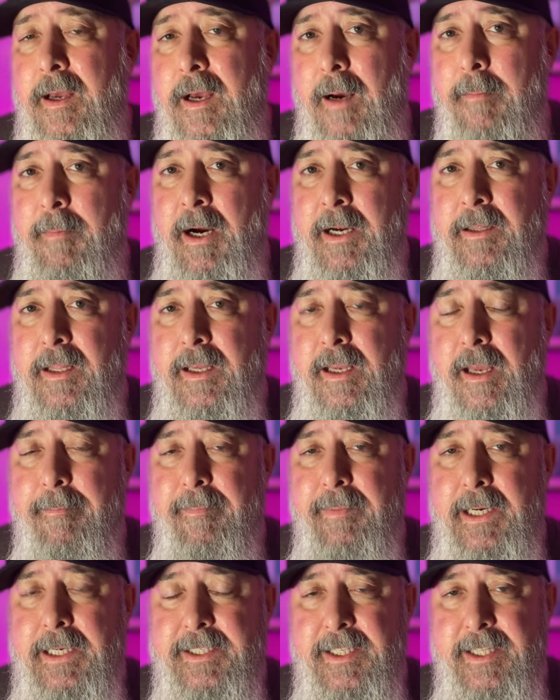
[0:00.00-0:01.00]
among the
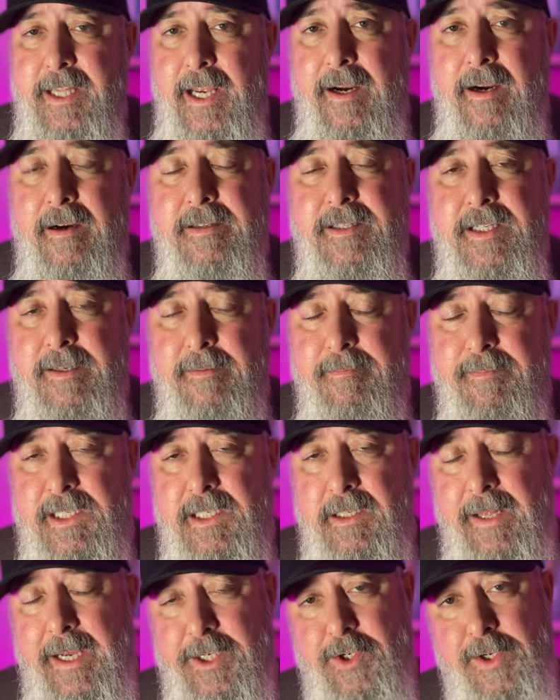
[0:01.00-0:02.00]
companies there and some
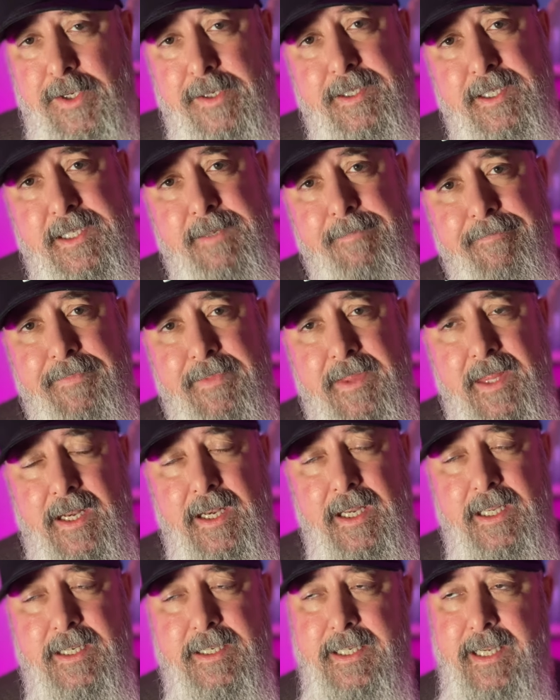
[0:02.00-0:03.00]
selections that
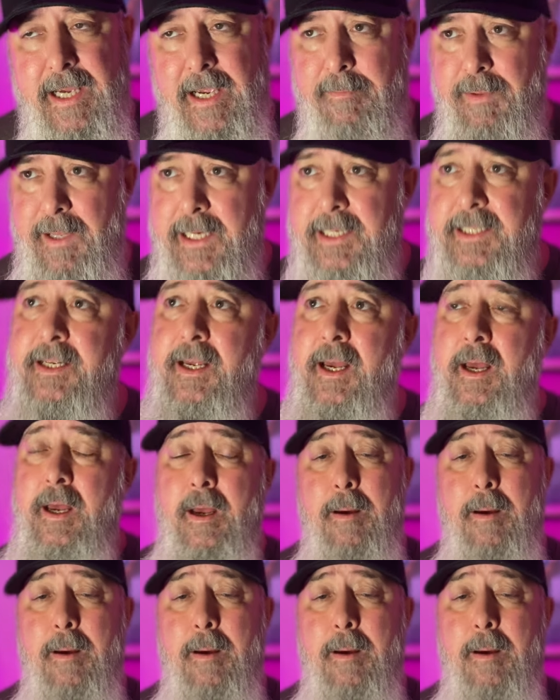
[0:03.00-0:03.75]
need to take place.